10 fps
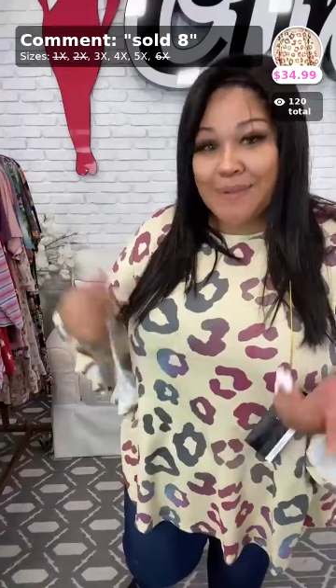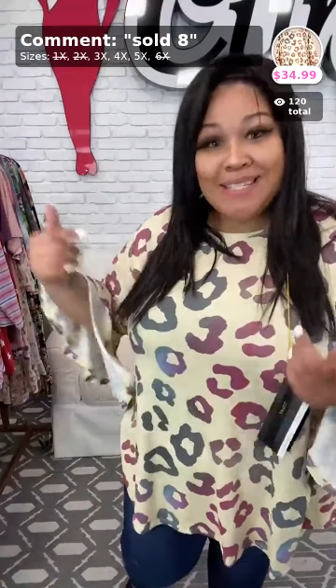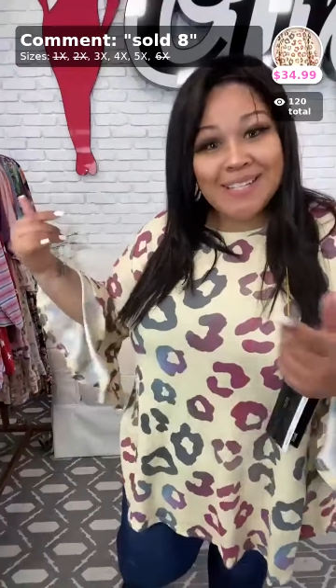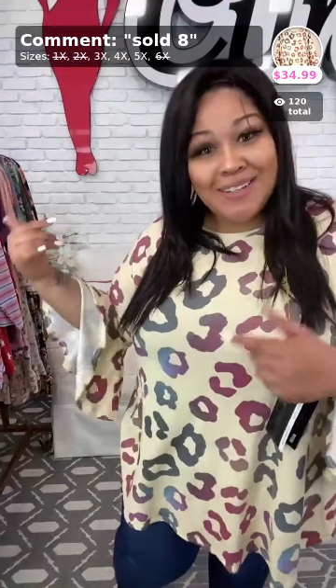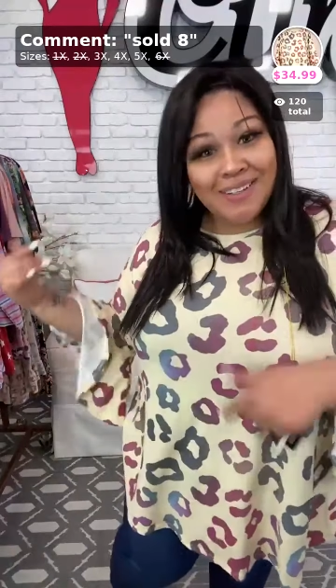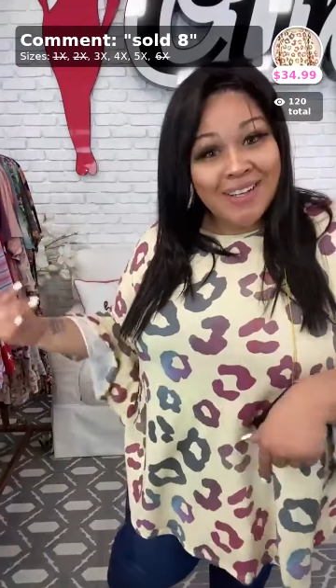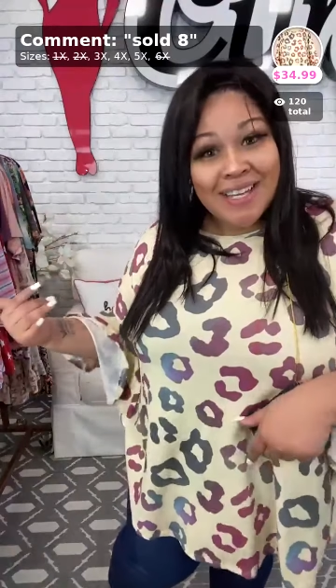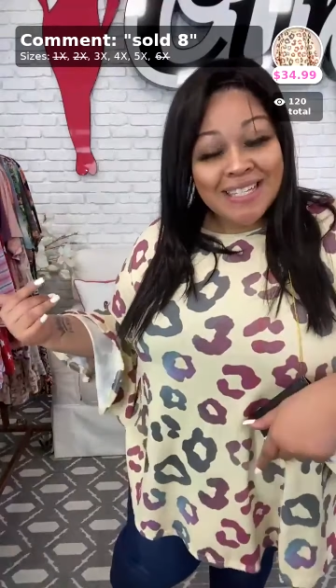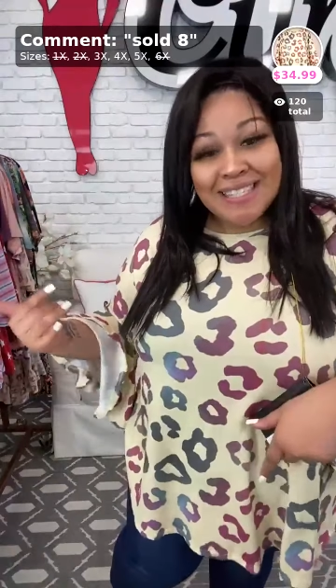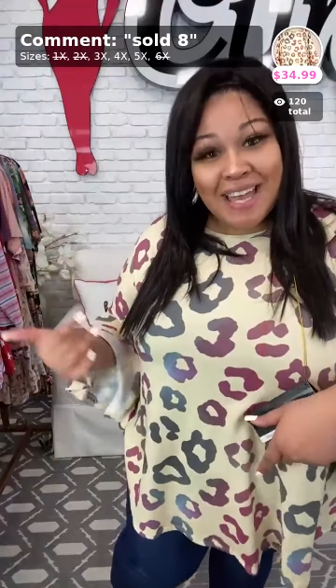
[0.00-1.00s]
until
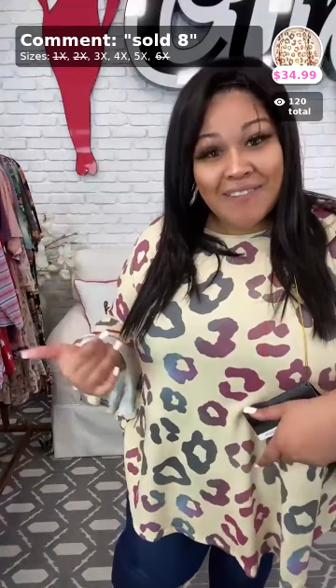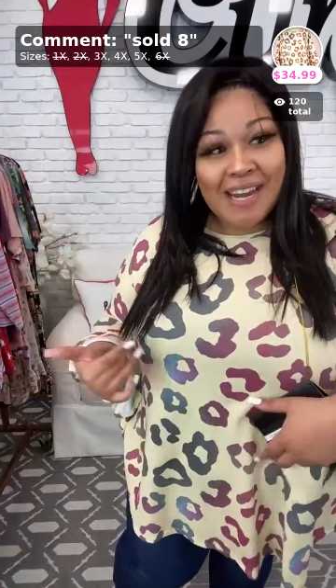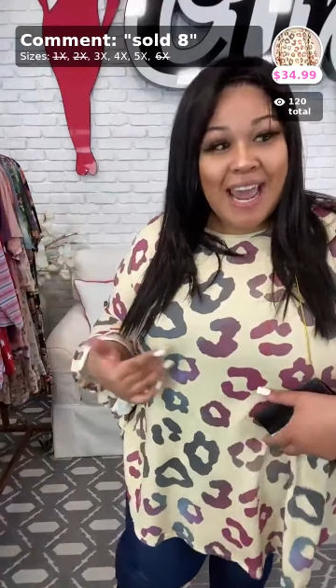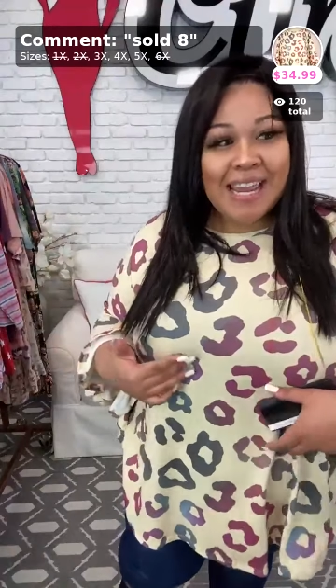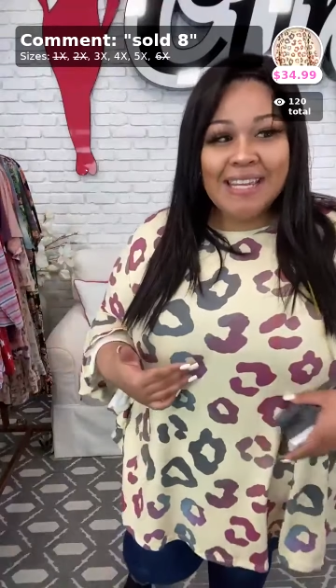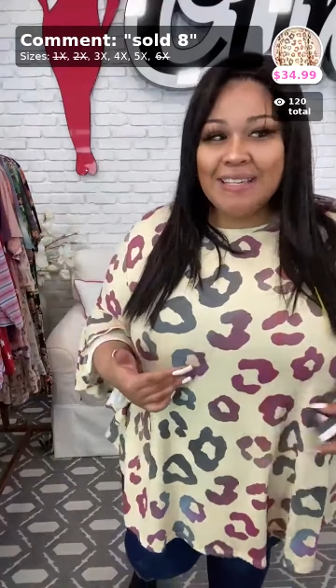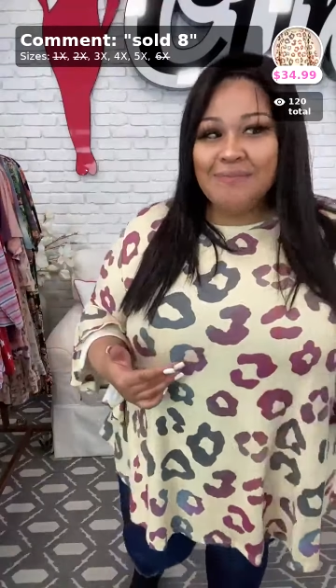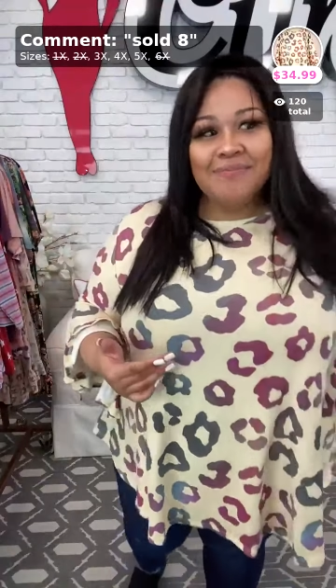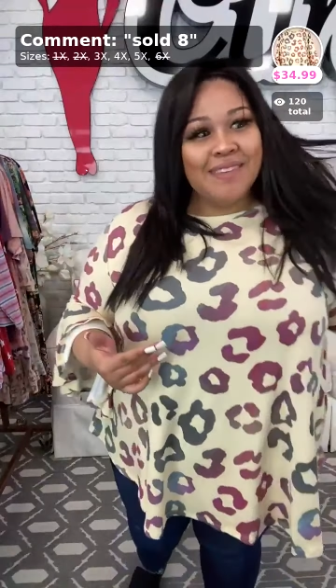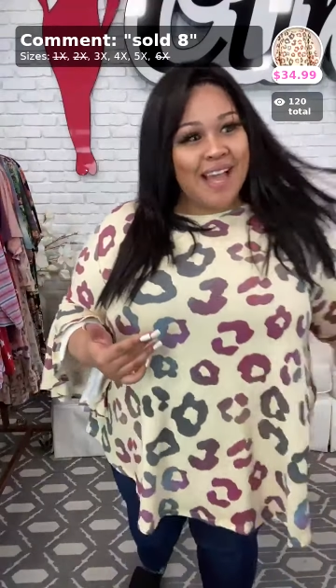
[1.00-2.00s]
7
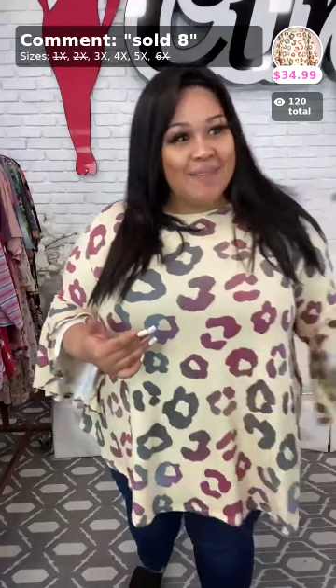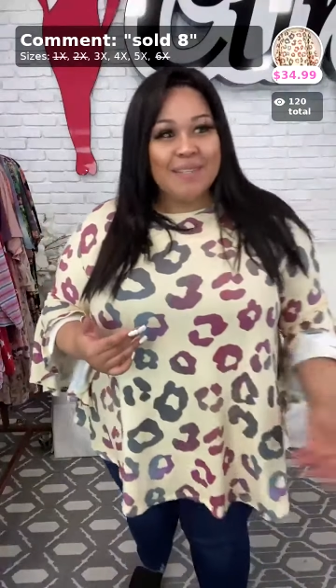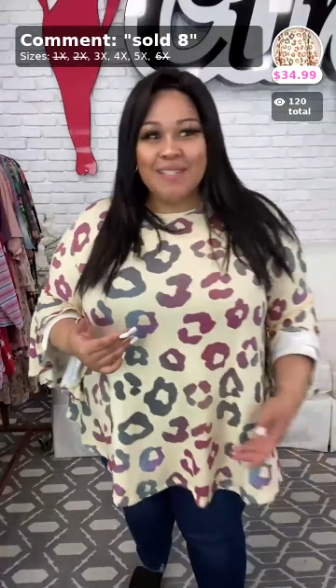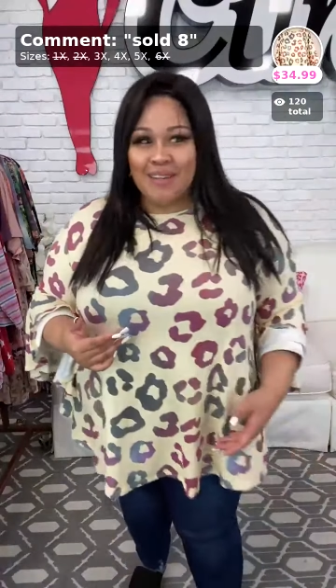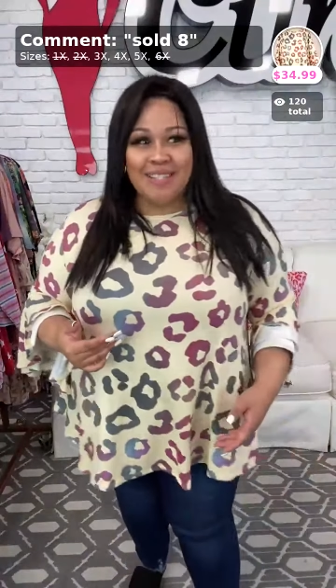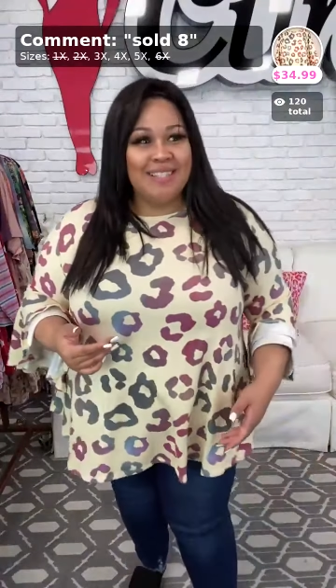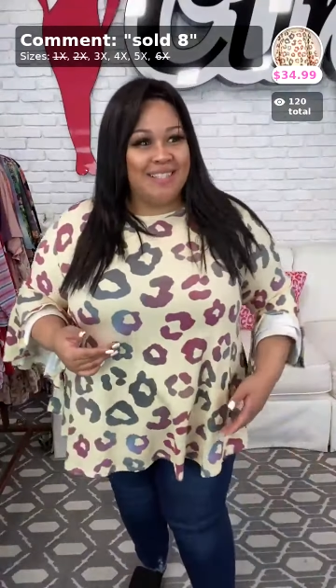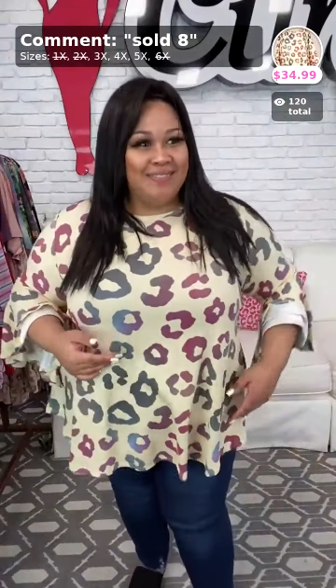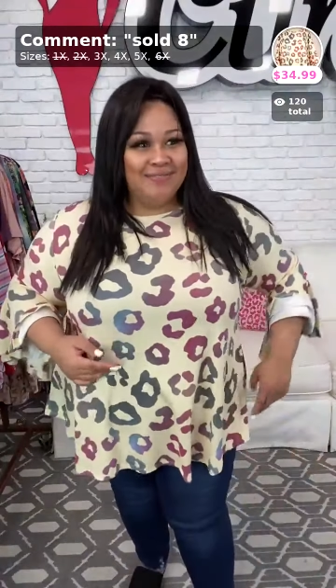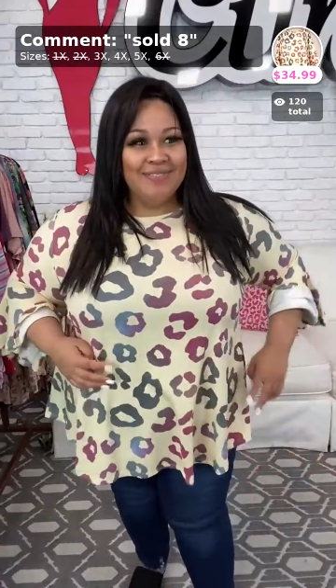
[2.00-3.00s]
a.m., I'm
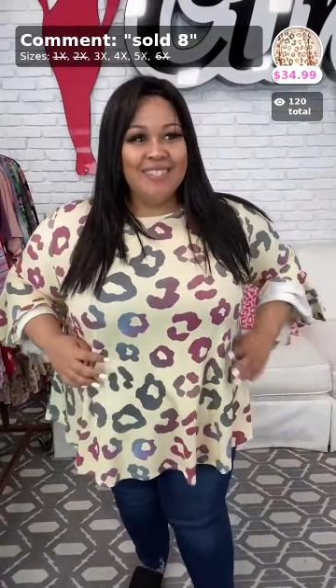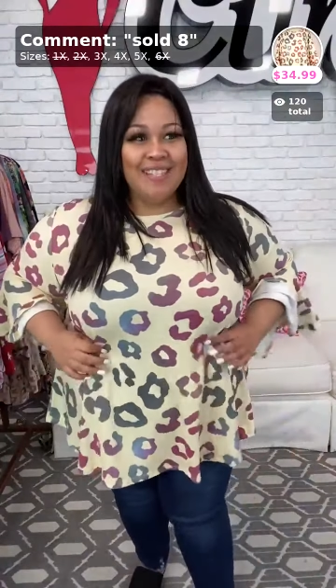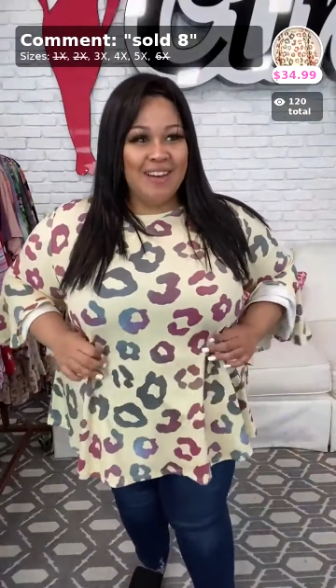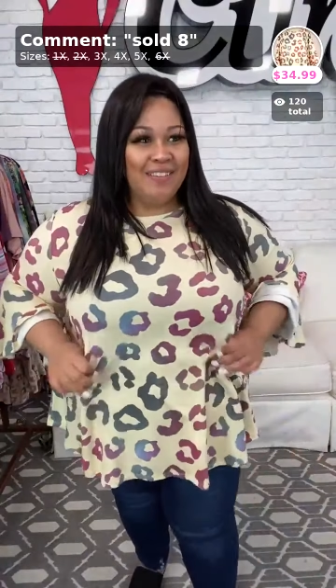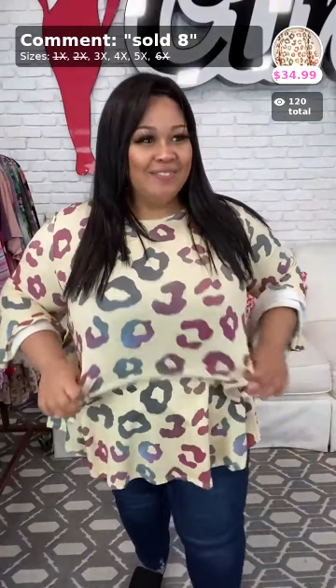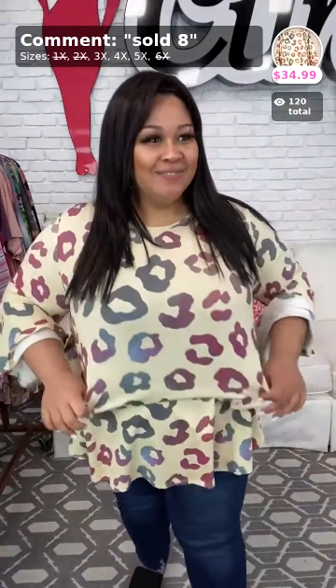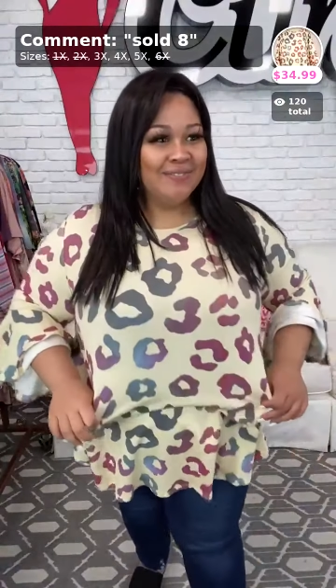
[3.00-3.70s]
exhausted. So